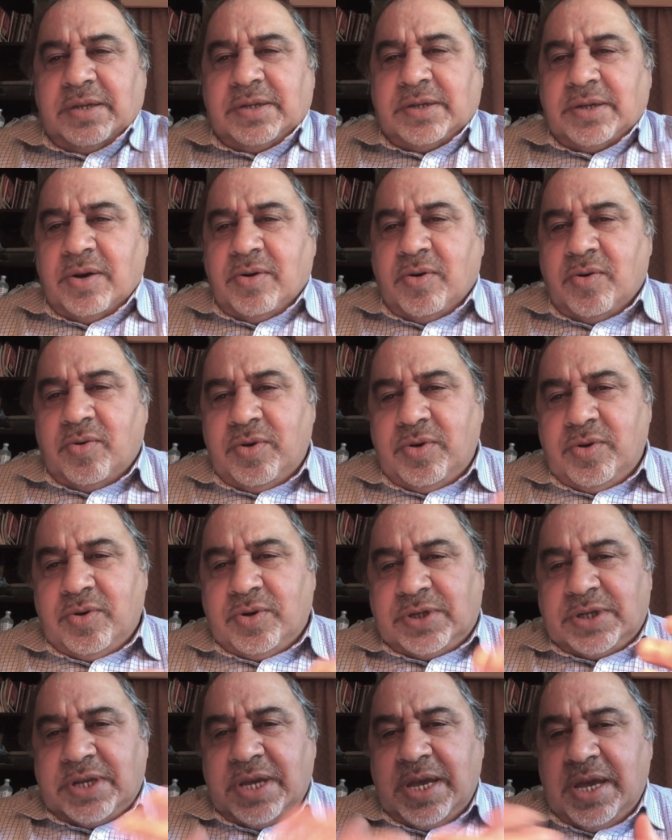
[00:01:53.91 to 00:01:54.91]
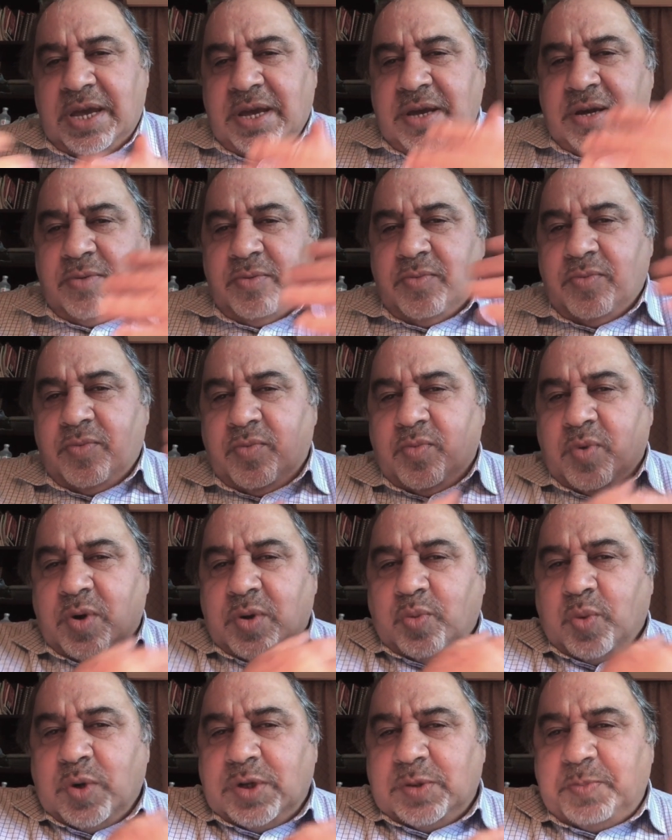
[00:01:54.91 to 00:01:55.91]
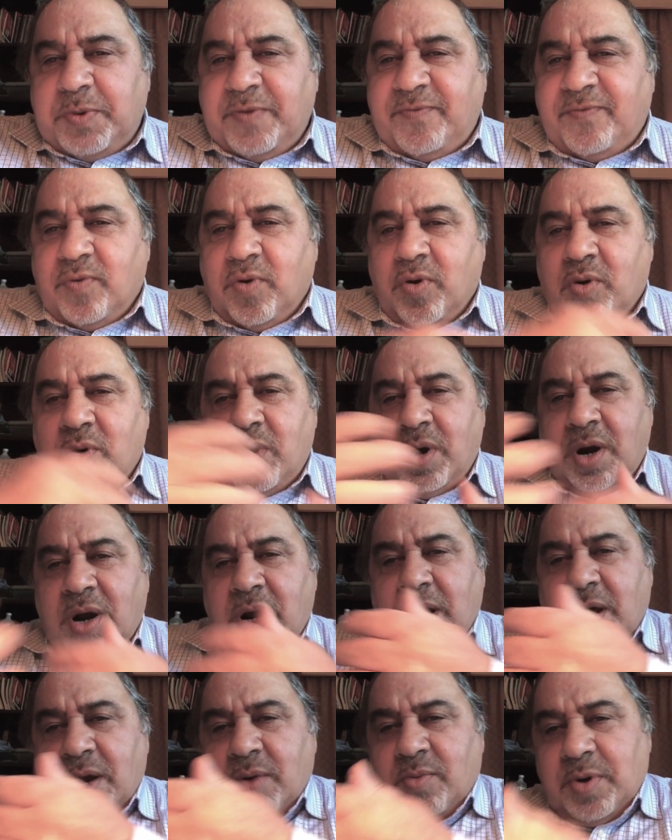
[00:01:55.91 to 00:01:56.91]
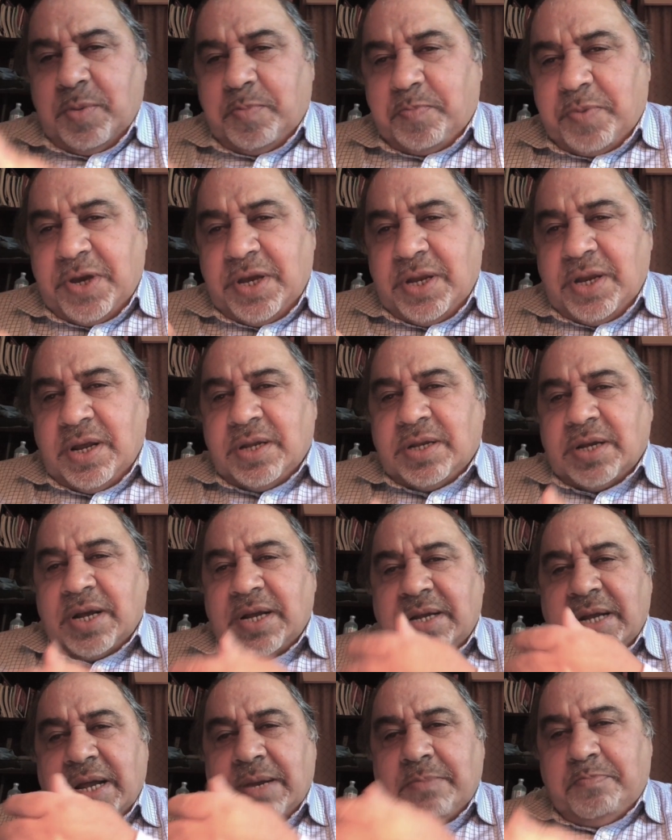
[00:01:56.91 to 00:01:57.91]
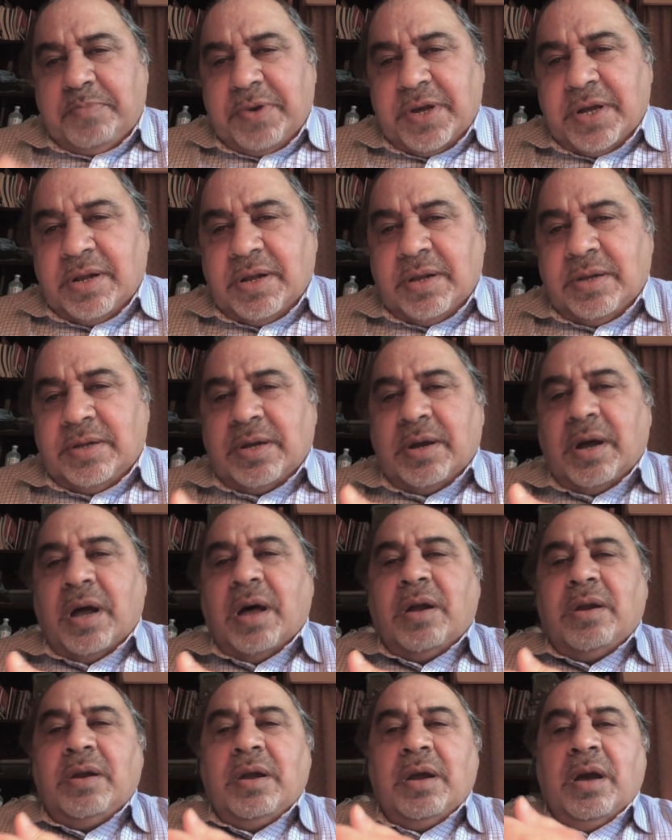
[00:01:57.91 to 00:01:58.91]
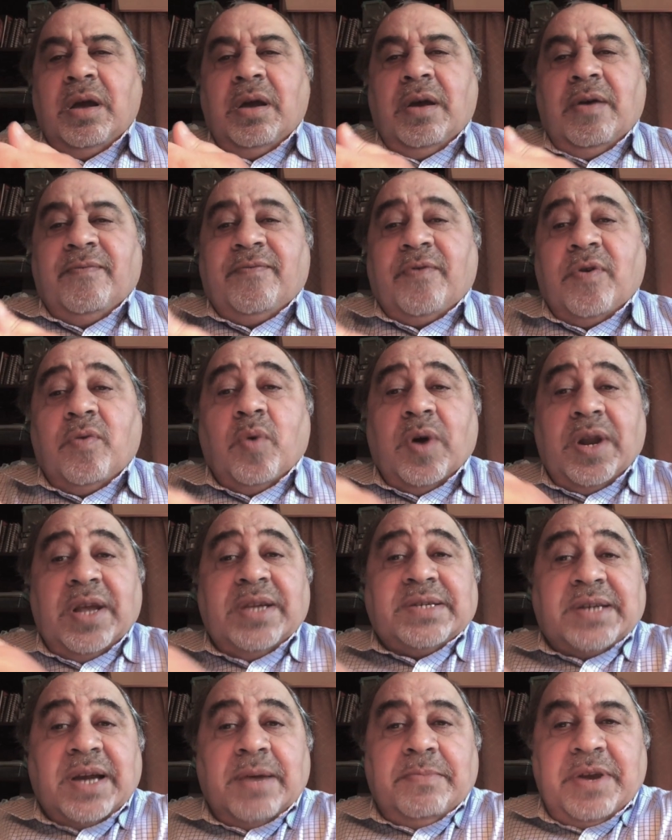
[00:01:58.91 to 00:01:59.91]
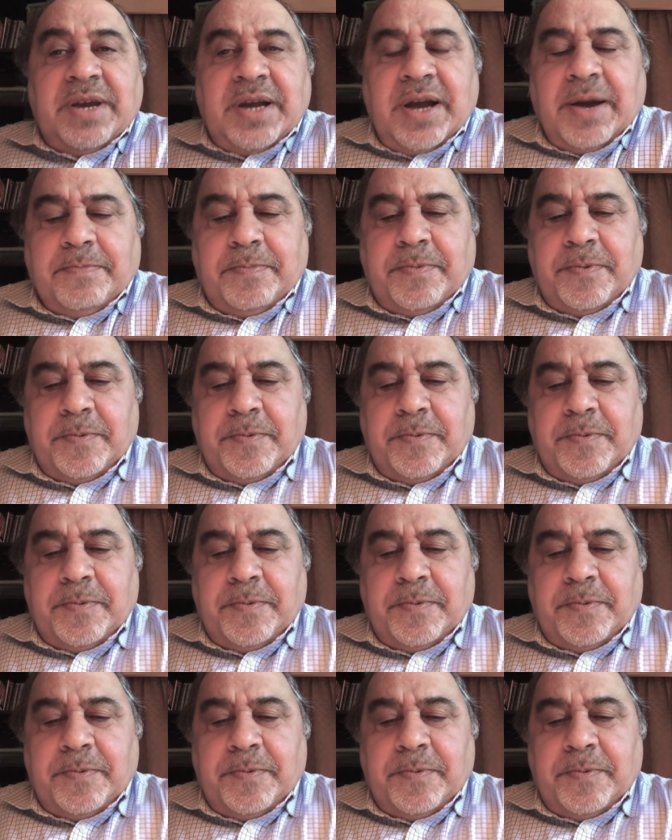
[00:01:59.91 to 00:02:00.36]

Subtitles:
So you're seeing what was before, repeat it, and then build on for what is coming up.